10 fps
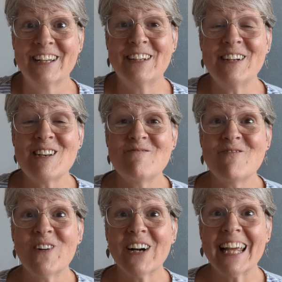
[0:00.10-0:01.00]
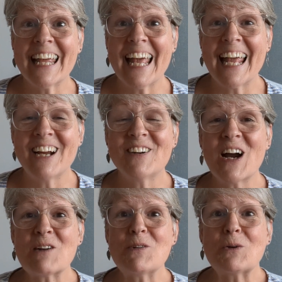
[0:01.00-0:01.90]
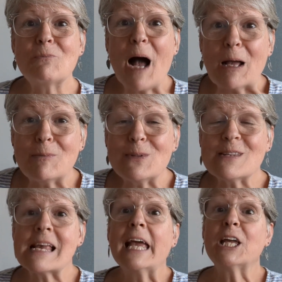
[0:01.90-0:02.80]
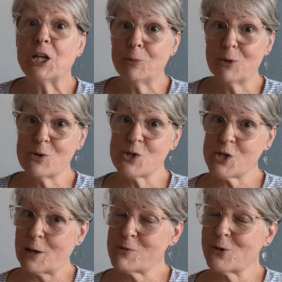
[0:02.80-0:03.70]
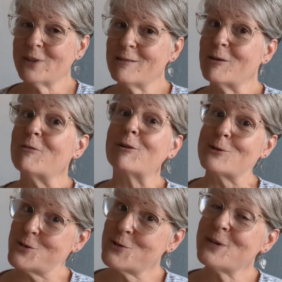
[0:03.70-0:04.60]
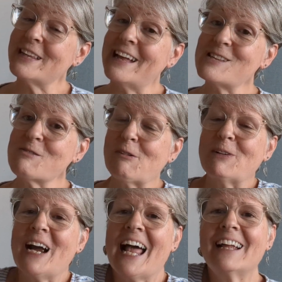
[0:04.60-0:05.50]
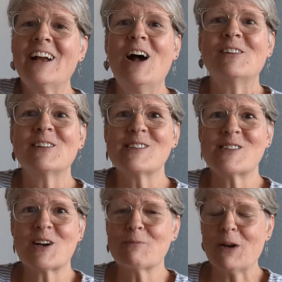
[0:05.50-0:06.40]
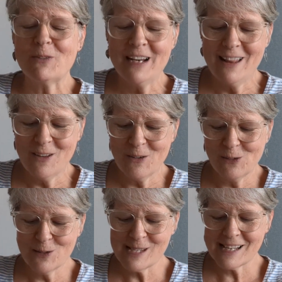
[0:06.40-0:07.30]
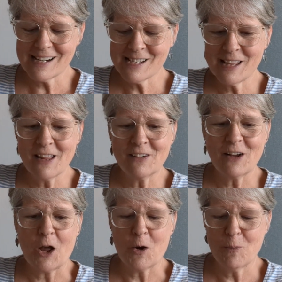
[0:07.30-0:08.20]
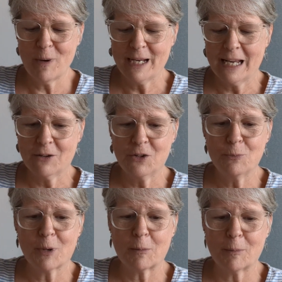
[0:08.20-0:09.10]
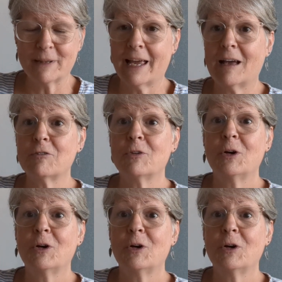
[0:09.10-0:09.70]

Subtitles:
Good morning, gang. Grab your Bibles, Hebrews chapter 11, verse 3. That's where we're at. We'll start by reading the whole section, though. I hope by now you probably have